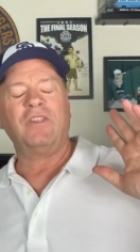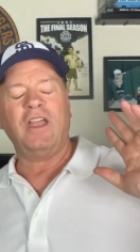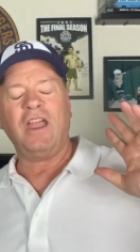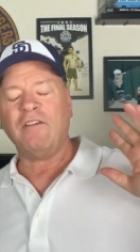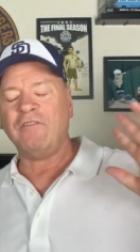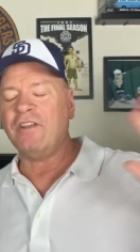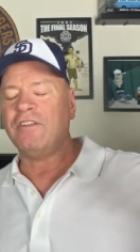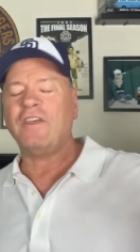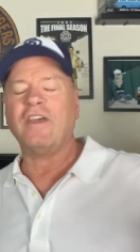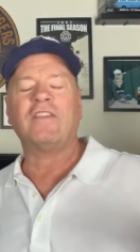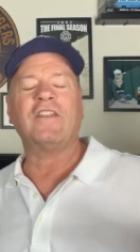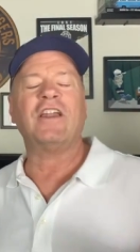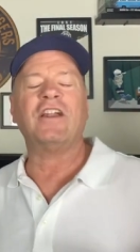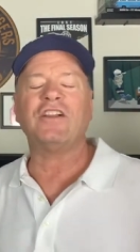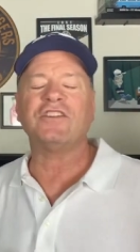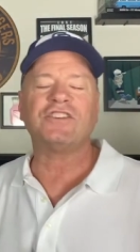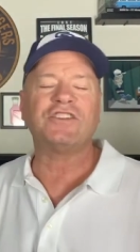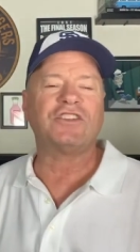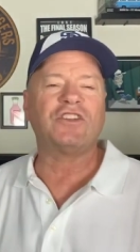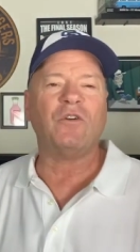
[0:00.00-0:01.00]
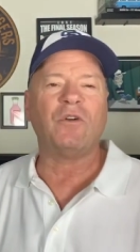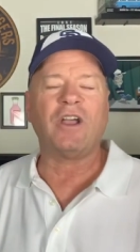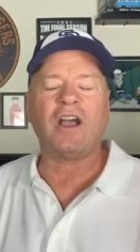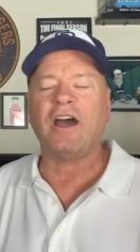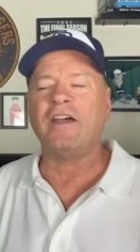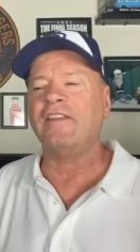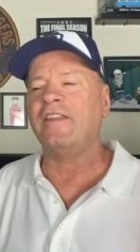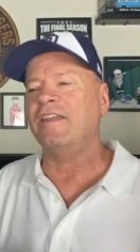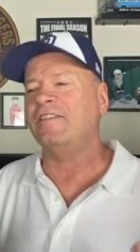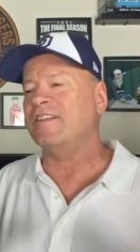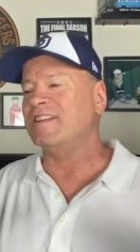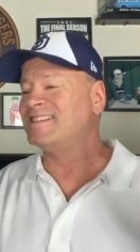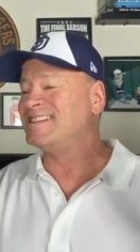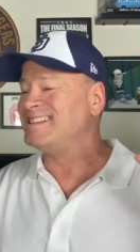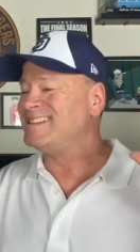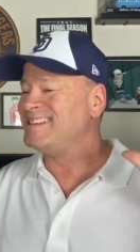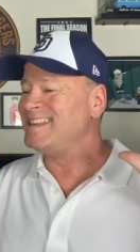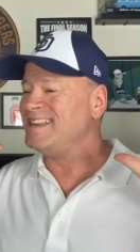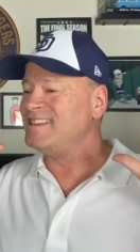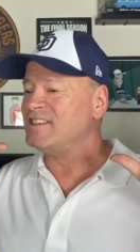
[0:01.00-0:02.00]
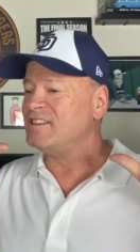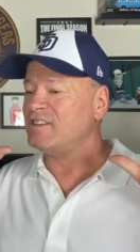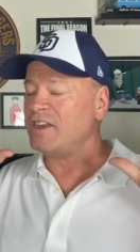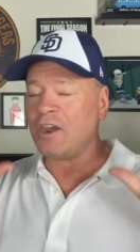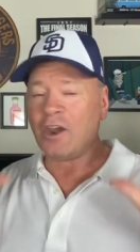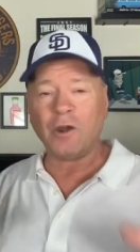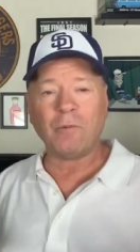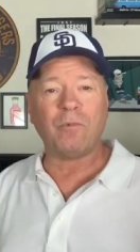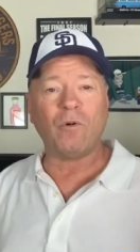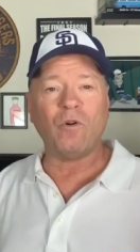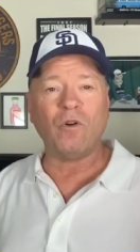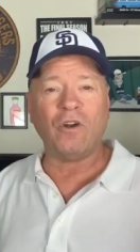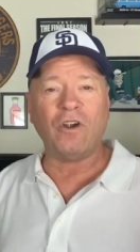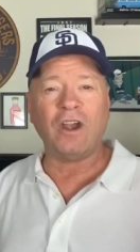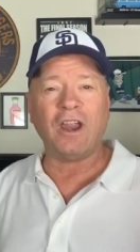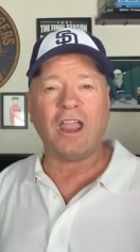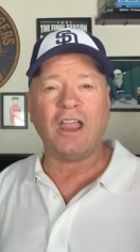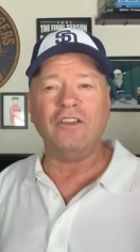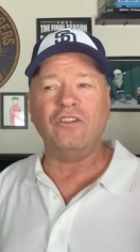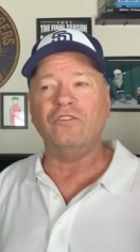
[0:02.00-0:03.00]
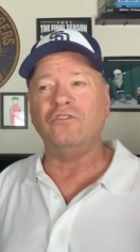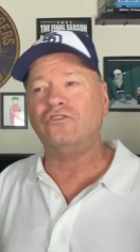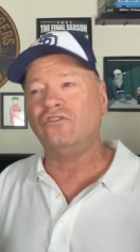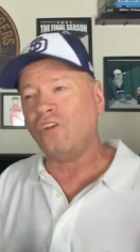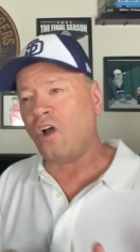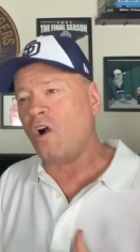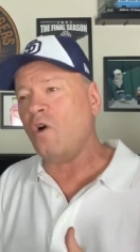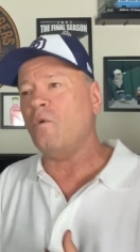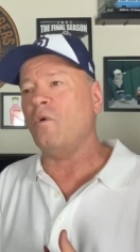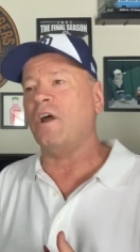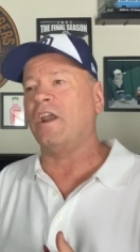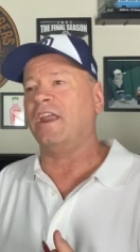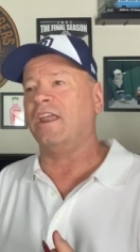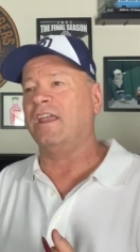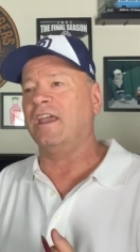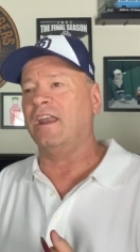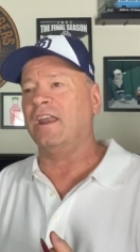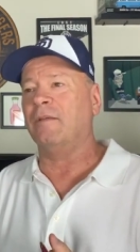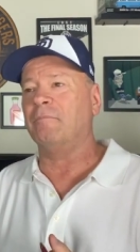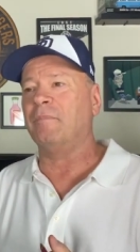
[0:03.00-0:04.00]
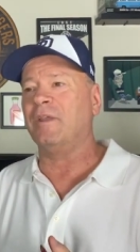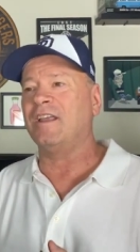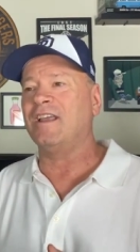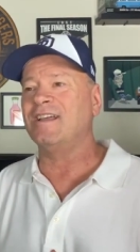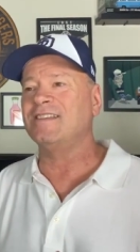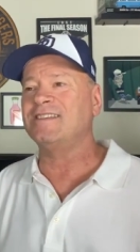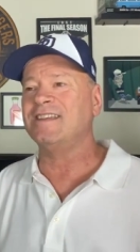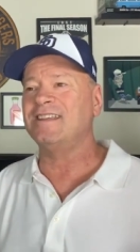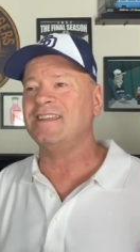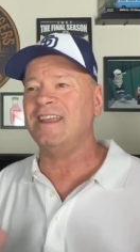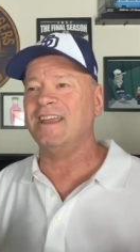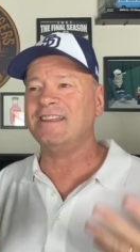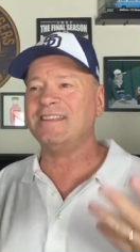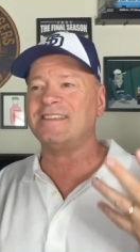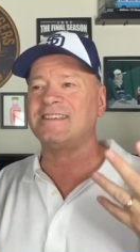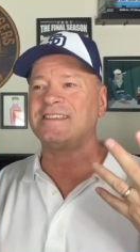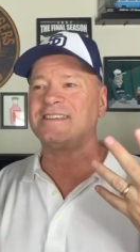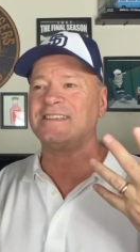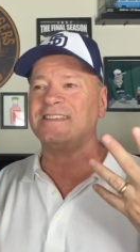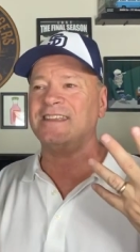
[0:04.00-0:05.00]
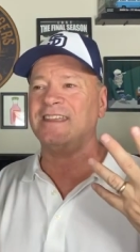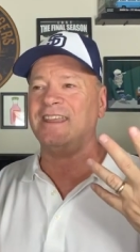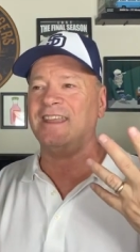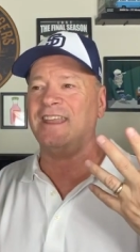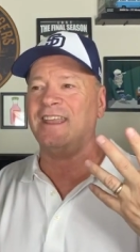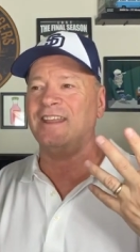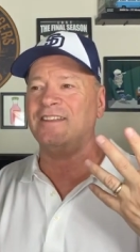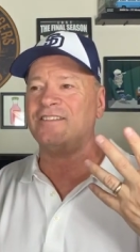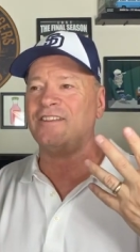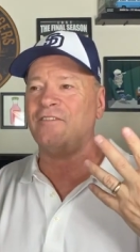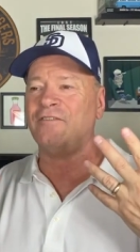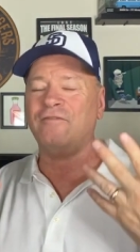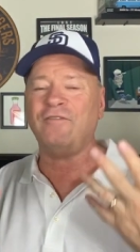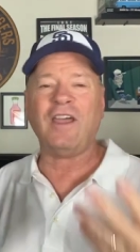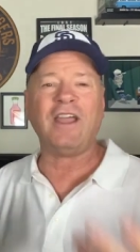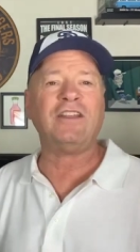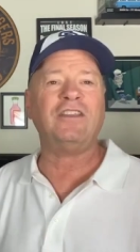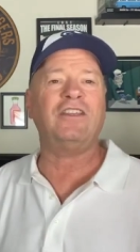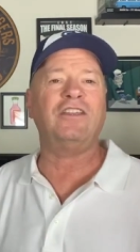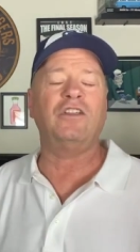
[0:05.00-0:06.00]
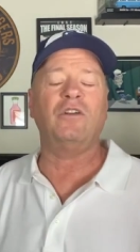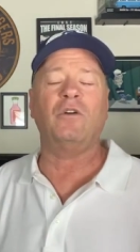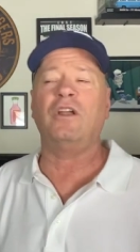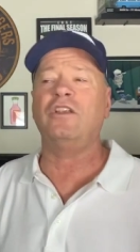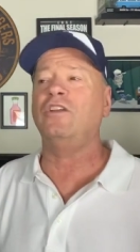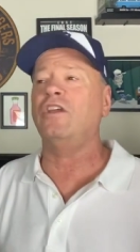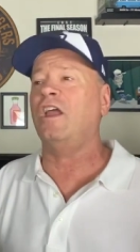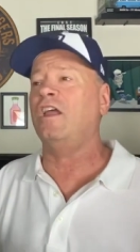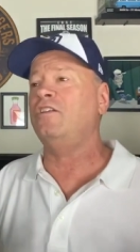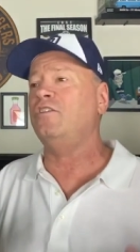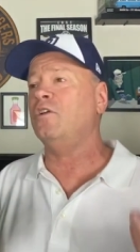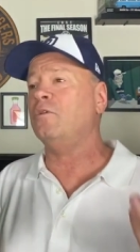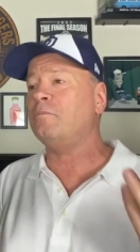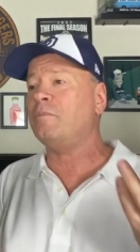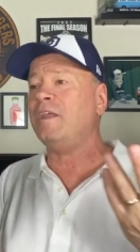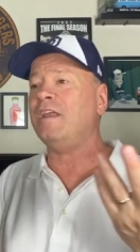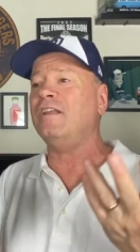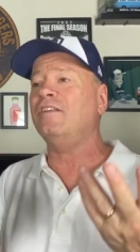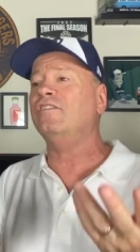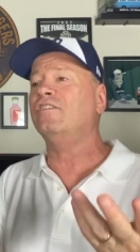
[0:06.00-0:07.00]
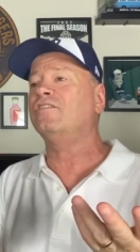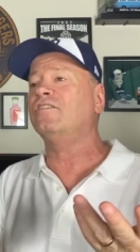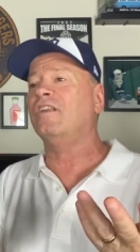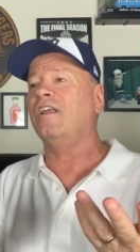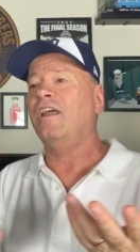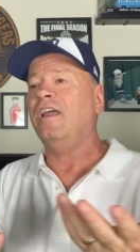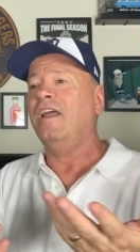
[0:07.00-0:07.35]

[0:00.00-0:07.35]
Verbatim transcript: everything that else is going on, this disease is airborne, and you don't want to get it because it's affecting you, and you're being